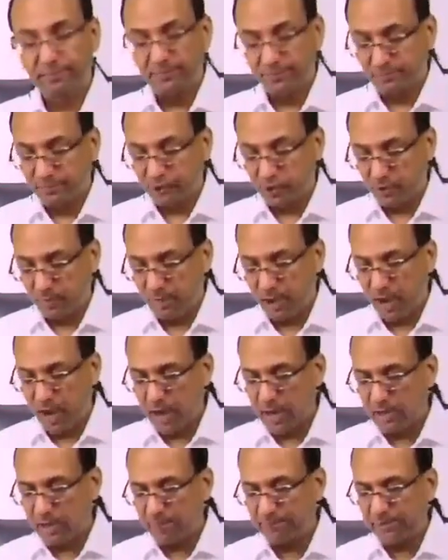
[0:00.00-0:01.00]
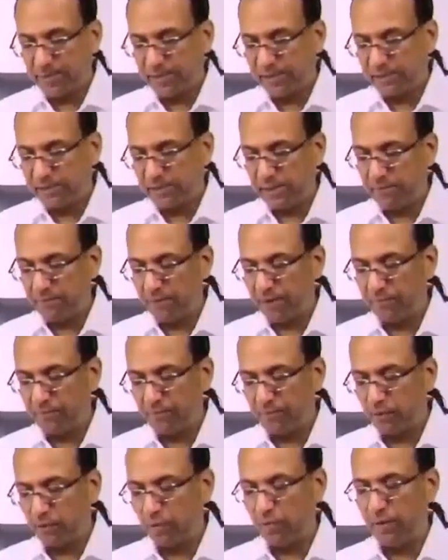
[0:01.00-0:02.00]
So behind the brainstem we have
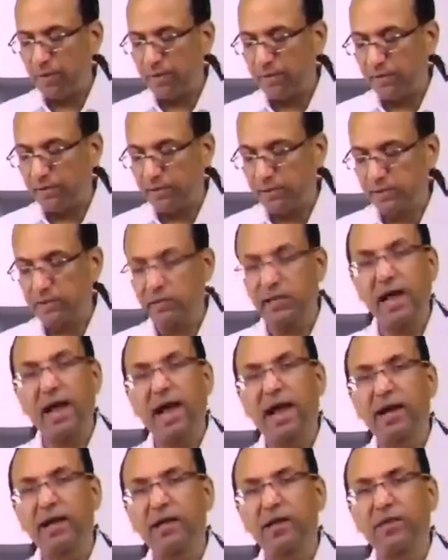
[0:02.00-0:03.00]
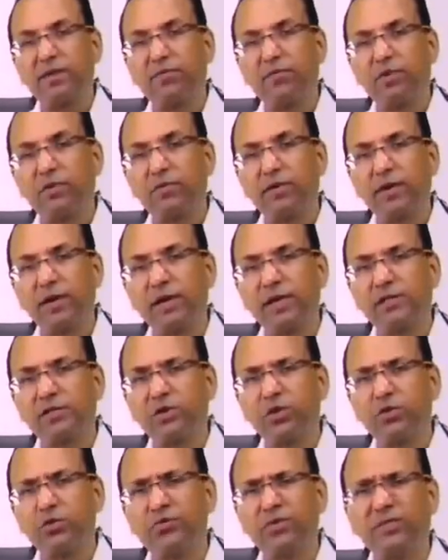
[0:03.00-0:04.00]
fourth ventricle, and the fourth ventricle has a
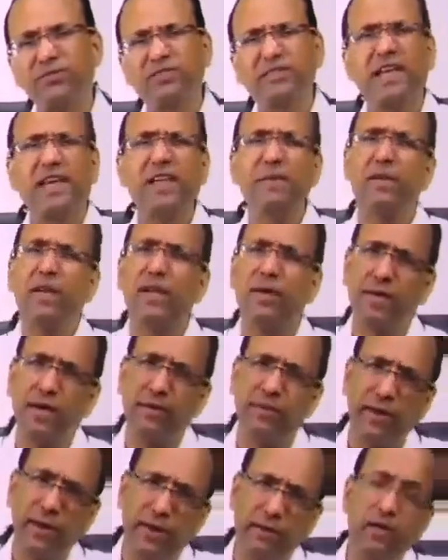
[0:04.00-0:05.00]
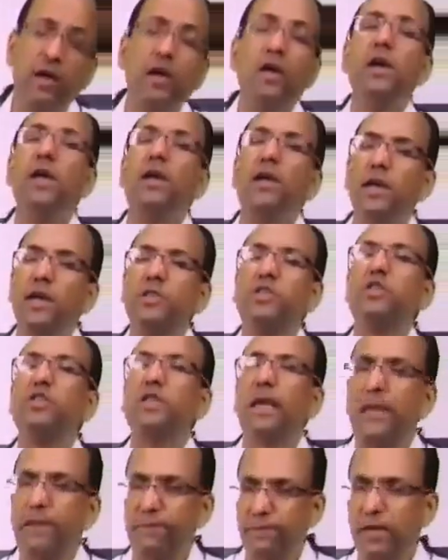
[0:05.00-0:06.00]
roof of cerebellum, I believe. Yes,
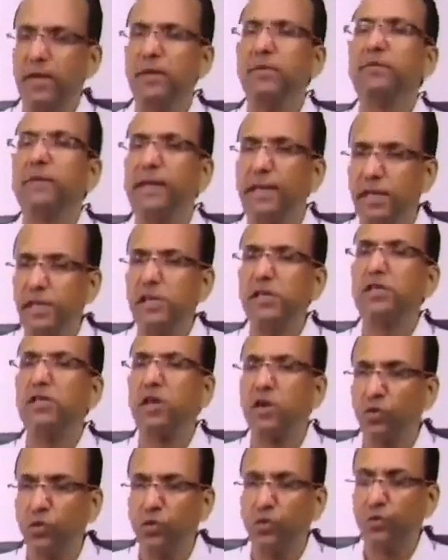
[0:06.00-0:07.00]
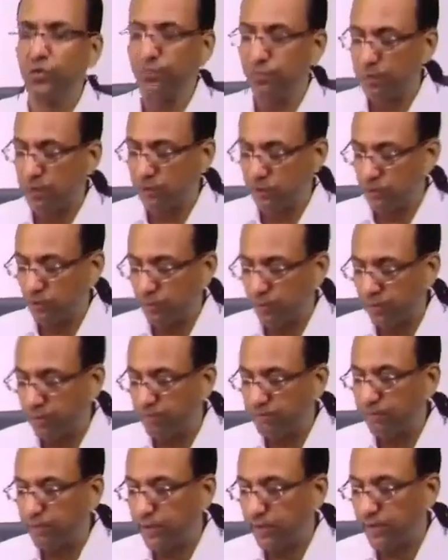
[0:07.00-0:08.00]
cerebellum is the roof, but superior
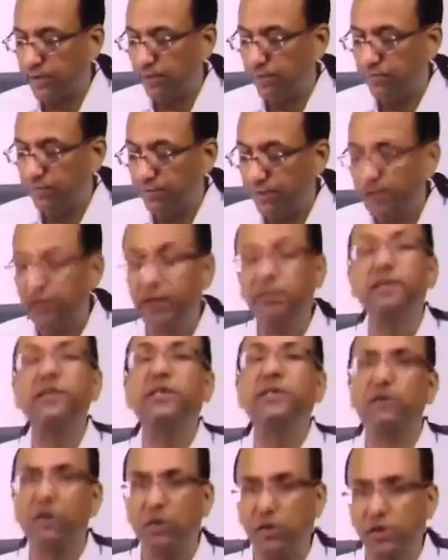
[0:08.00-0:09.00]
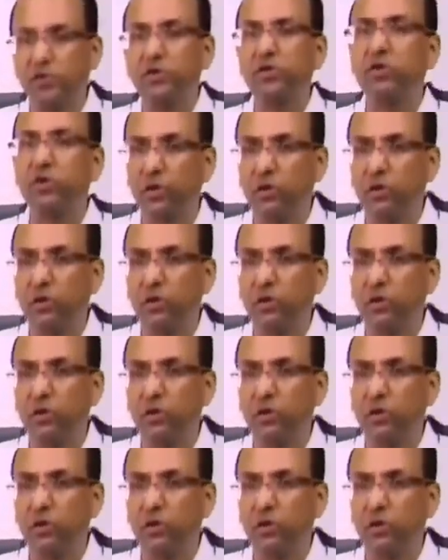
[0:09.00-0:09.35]
medullary velum is also the